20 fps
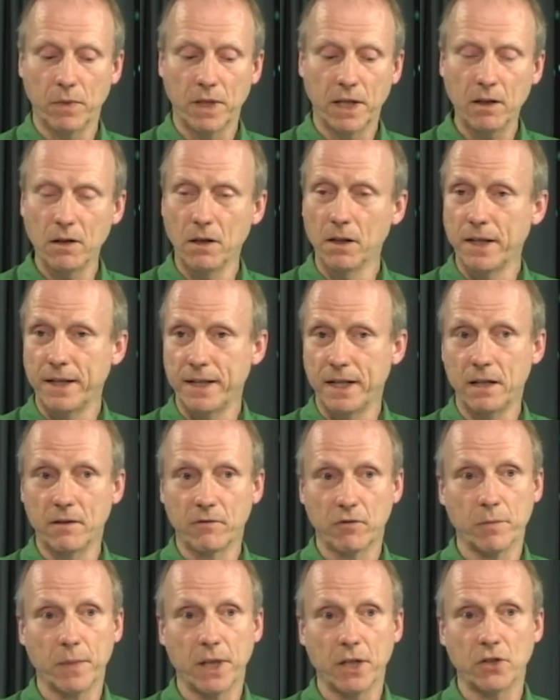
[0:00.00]
Get all that
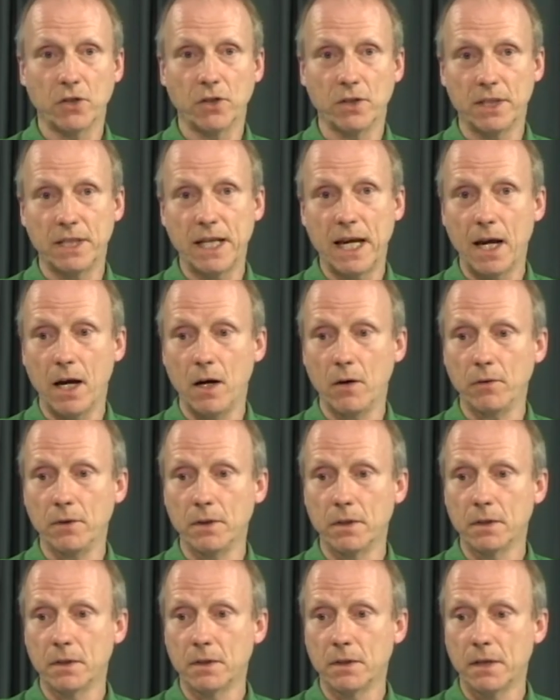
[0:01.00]
information
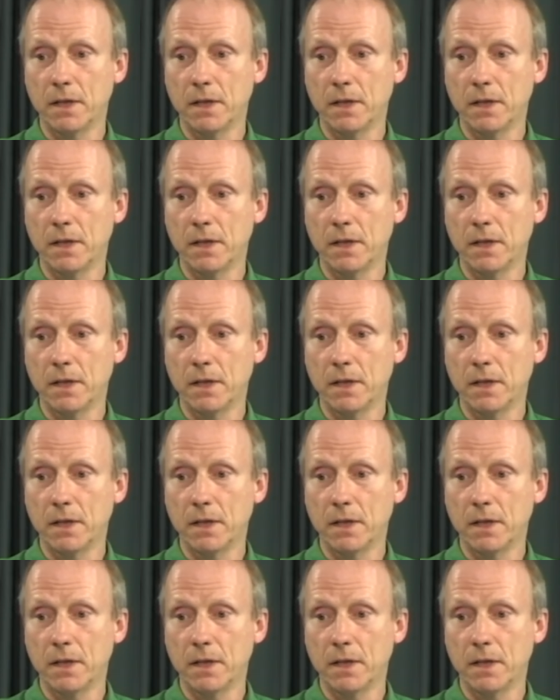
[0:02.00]
down